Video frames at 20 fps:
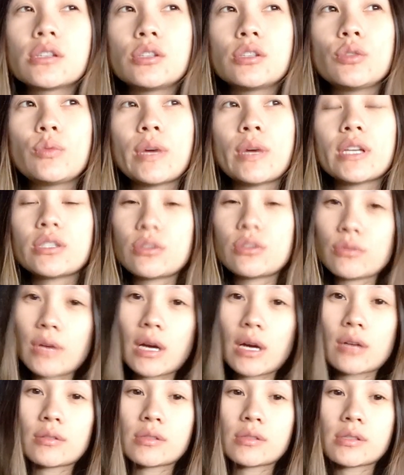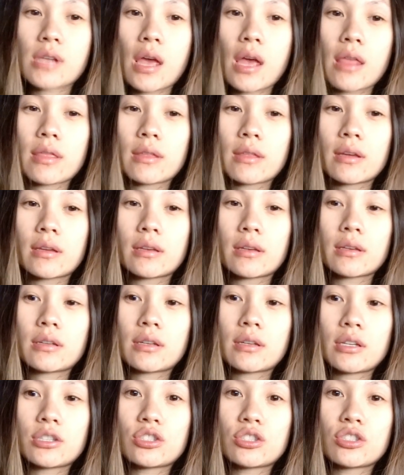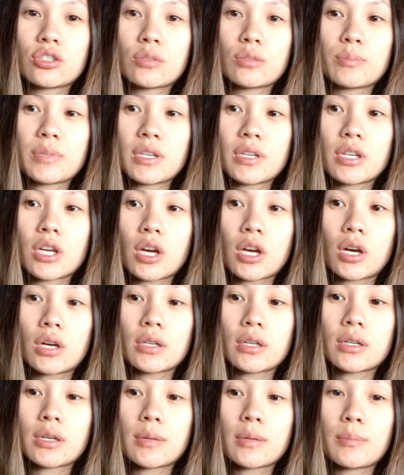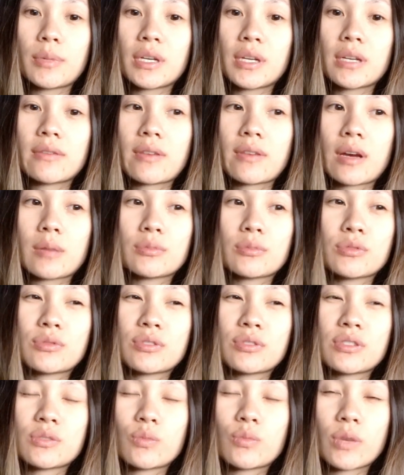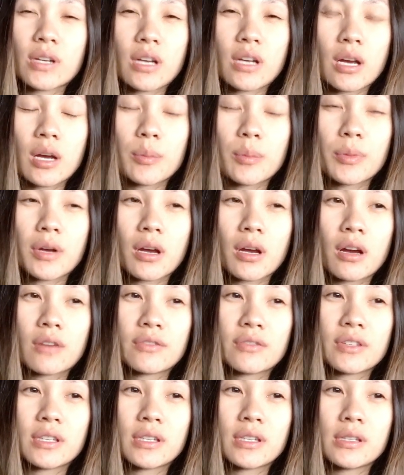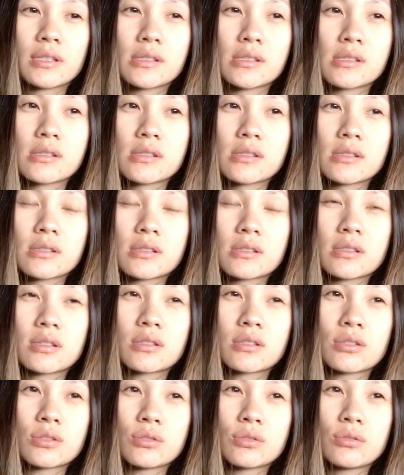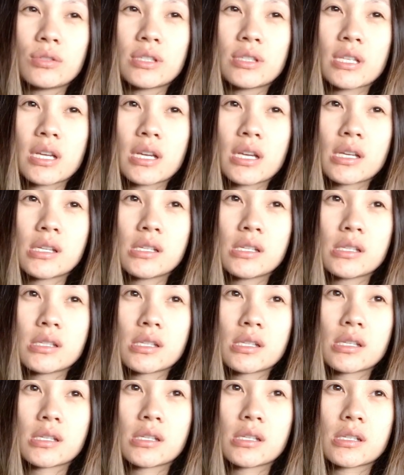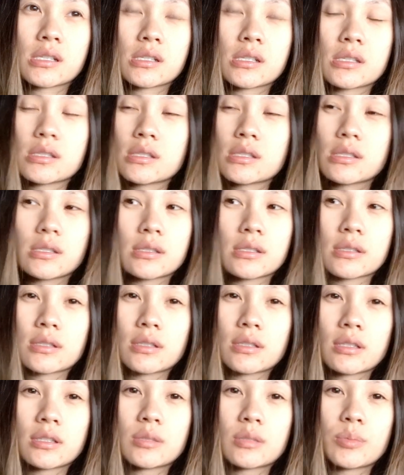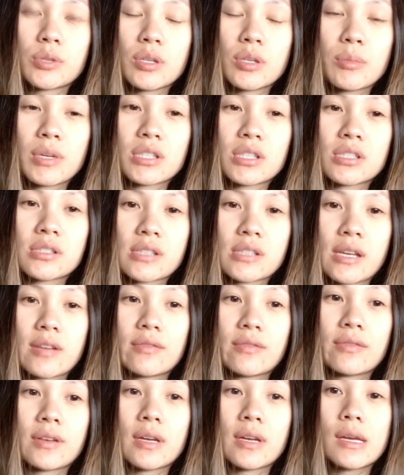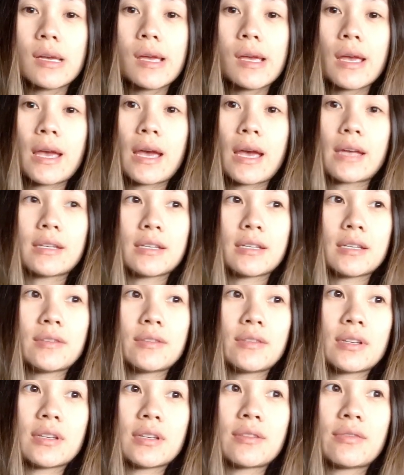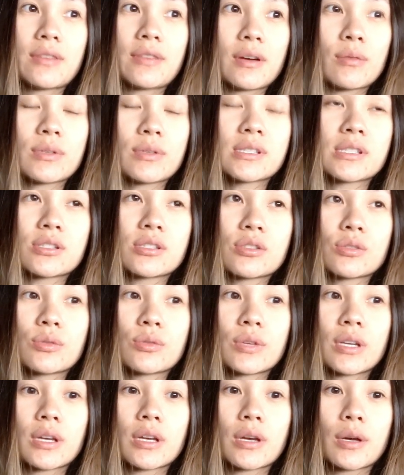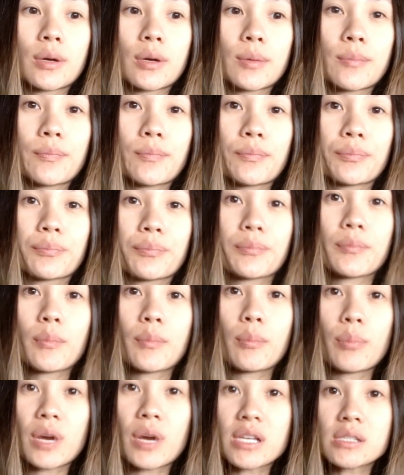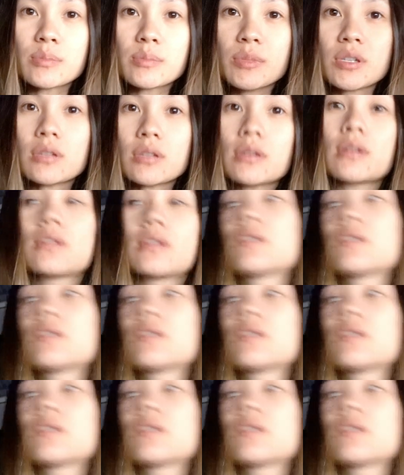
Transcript: you wait 2 hours and then it should be gone. But if I'm doing just 1 cup of coffee to 2 a day, then it's pretty much safe. And even if I wasn't doing breast milk,